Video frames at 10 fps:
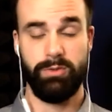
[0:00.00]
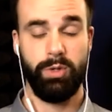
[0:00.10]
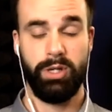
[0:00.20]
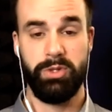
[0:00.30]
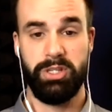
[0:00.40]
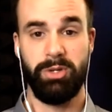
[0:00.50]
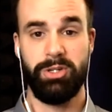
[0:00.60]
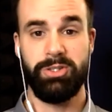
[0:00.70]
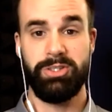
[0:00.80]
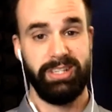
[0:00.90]
work with
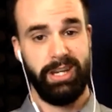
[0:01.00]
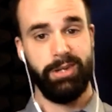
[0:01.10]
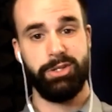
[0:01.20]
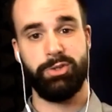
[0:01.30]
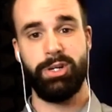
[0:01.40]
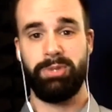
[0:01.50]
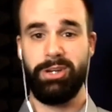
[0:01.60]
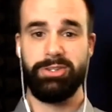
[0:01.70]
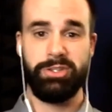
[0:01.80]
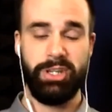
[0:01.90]
commercials, here's a script,
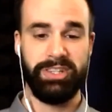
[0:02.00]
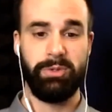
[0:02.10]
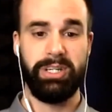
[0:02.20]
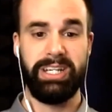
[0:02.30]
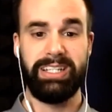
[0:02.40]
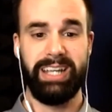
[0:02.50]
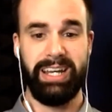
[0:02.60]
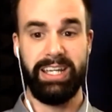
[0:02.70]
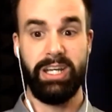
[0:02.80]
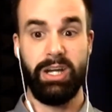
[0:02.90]
here's a stunt that we need.
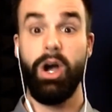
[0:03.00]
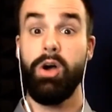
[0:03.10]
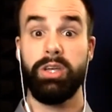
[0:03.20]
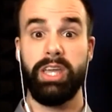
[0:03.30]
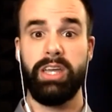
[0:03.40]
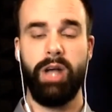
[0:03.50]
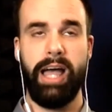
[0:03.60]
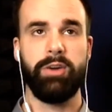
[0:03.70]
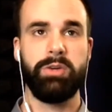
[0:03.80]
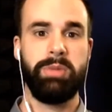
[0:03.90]
And I go, okay,
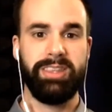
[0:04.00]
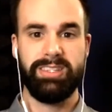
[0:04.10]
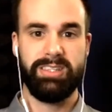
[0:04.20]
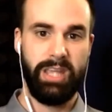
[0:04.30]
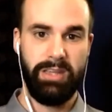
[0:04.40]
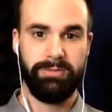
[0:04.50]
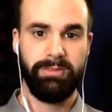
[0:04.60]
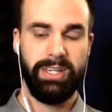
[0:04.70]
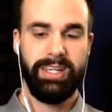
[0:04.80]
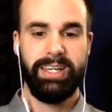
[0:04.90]
how do I make this safe?
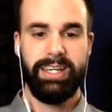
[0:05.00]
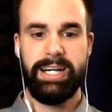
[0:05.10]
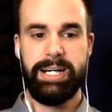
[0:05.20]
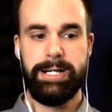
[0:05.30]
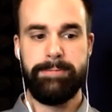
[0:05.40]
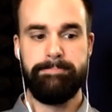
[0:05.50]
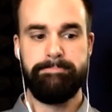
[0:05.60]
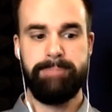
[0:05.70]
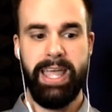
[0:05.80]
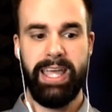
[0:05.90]

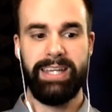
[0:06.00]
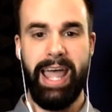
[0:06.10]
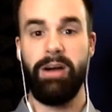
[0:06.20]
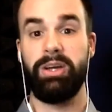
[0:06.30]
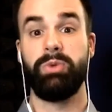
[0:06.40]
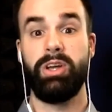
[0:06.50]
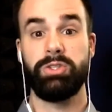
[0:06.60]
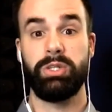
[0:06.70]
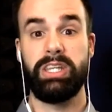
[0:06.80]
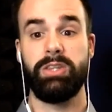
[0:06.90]
And how can we
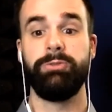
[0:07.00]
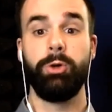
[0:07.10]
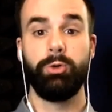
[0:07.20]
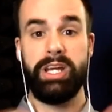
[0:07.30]
also get the full